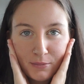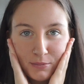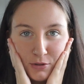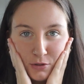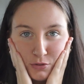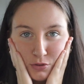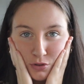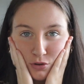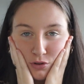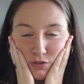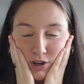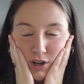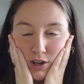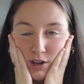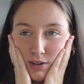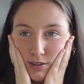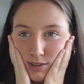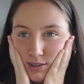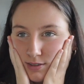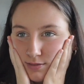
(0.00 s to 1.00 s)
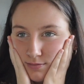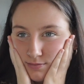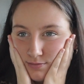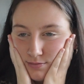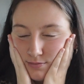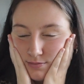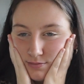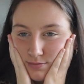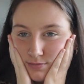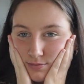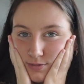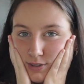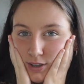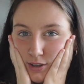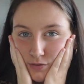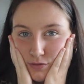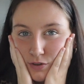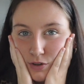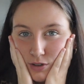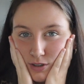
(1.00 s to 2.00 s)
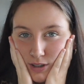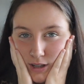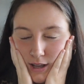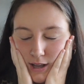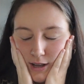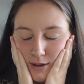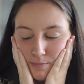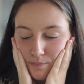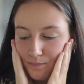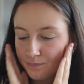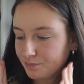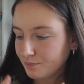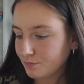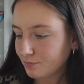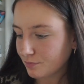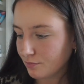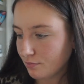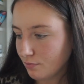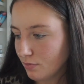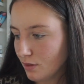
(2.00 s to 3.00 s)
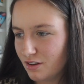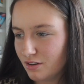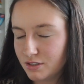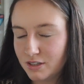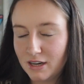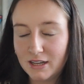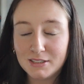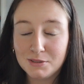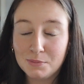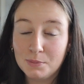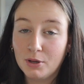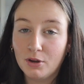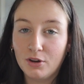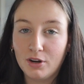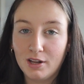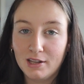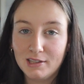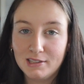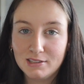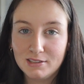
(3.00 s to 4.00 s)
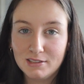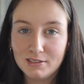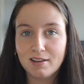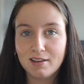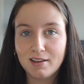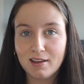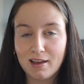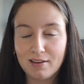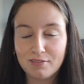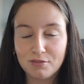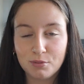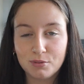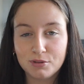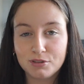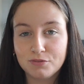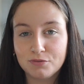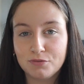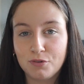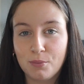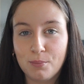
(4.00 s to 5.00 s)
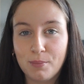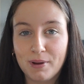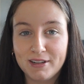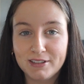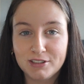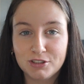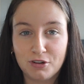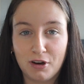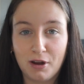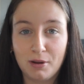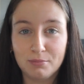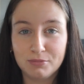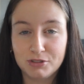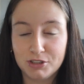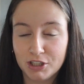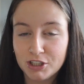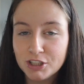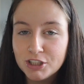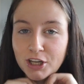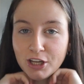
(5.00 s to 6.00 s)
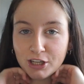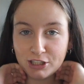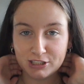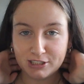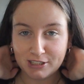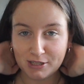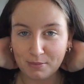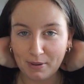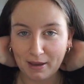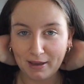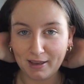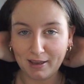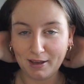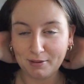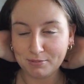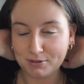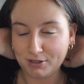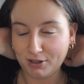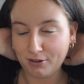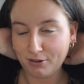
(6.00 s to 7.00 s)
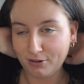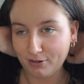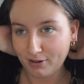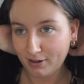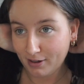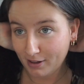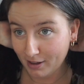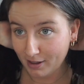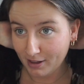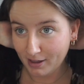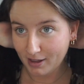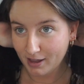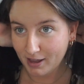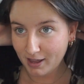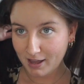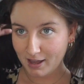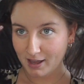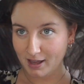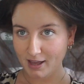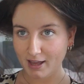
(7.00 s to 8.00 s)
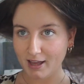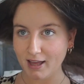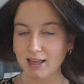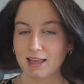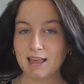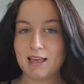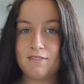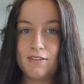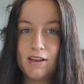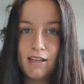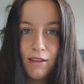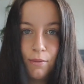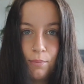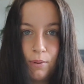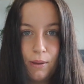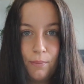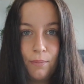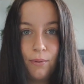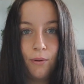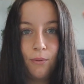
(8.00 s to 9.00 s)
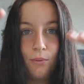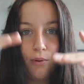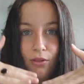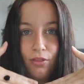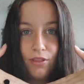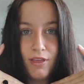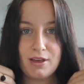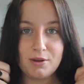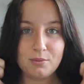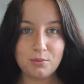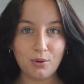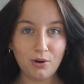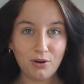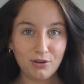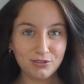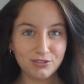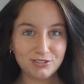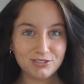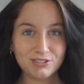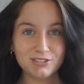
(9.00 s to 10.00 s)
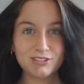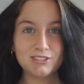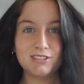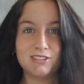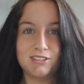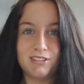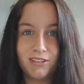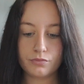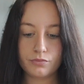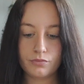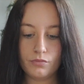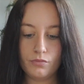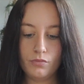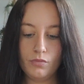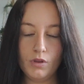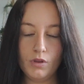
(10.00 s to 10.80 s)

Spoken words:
tutorial, like full glam. Let's be honest, everyone from my Instagram is just here to see makeup, so giving the people what they want. So